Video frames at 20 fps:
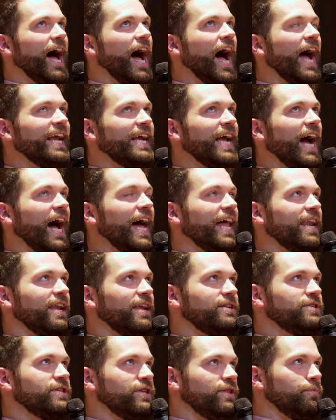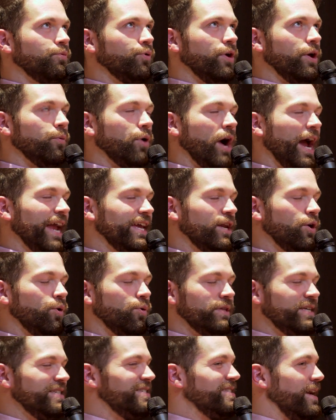I got to the point where I can
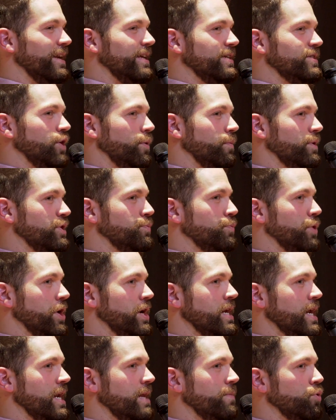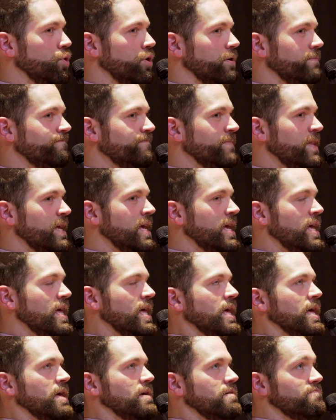only study so much Britten anymore
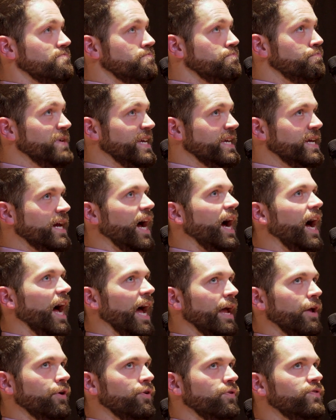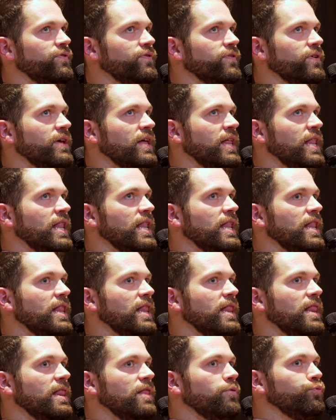because
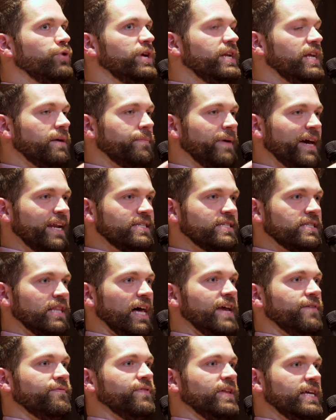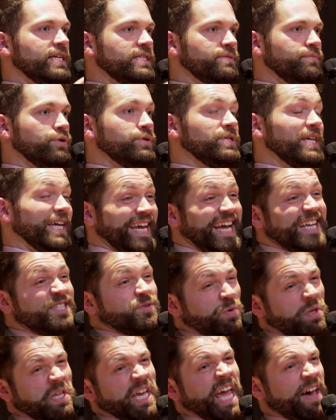reading about his life and his music
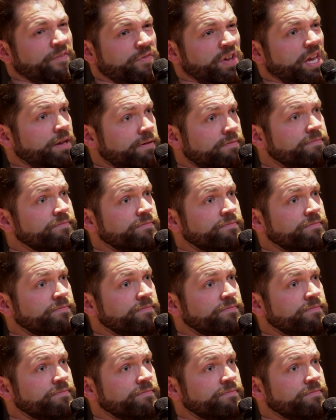gets really heavy,